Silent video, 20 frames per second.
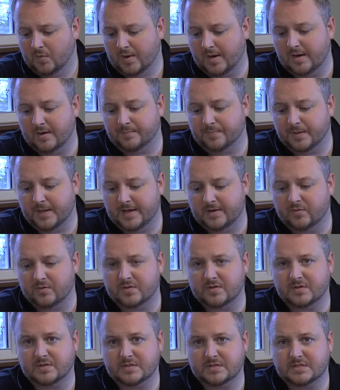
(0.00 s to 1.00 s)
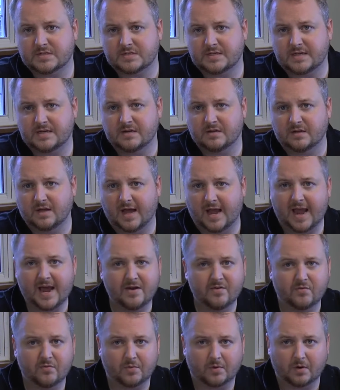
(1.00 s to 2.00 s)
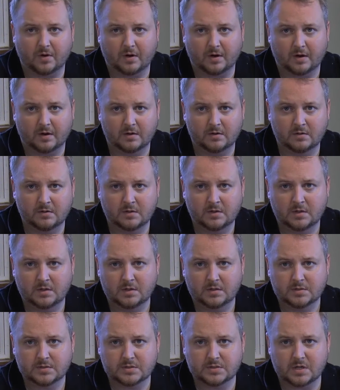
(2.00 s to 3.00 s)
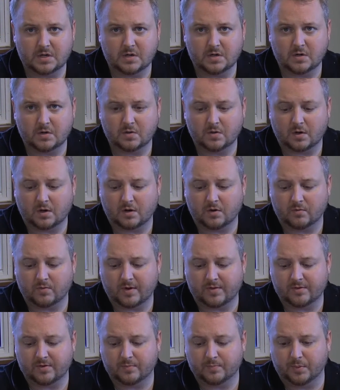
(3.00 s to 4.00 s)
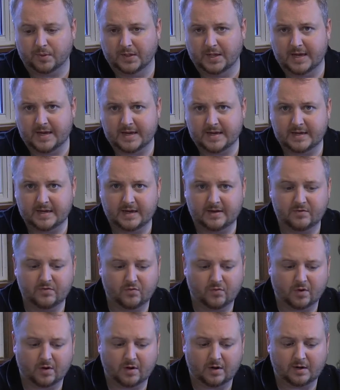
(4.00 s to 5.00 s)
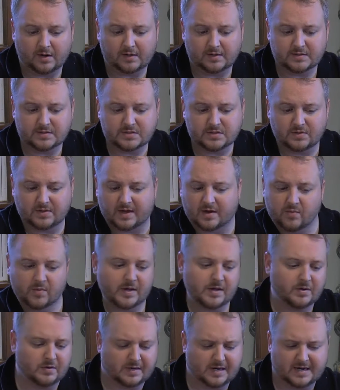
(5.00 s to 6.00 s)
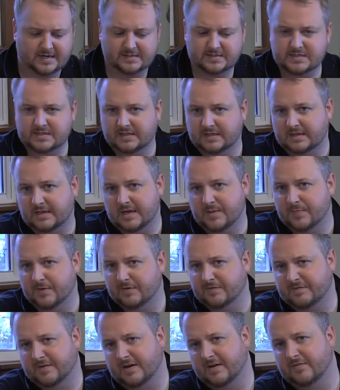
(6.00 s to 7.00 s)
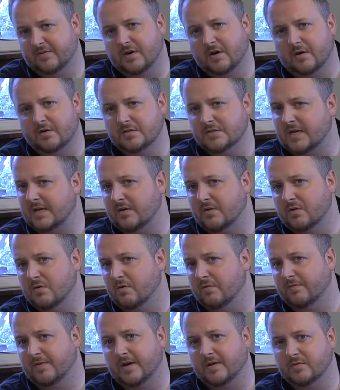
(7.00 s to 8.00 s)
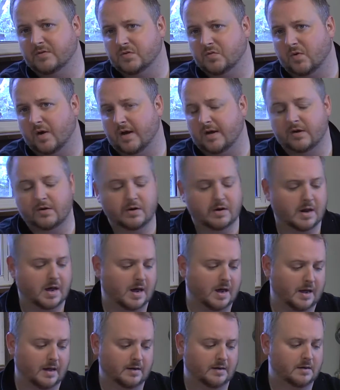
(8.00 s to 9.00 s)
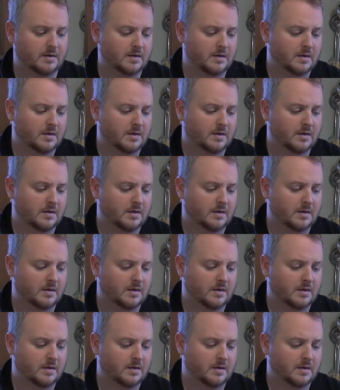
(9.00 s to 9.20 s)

ended up playing with the steal and draw, or rather play and draw. So that way you're constantly keeping 5 cards. I don't know if that was right or not.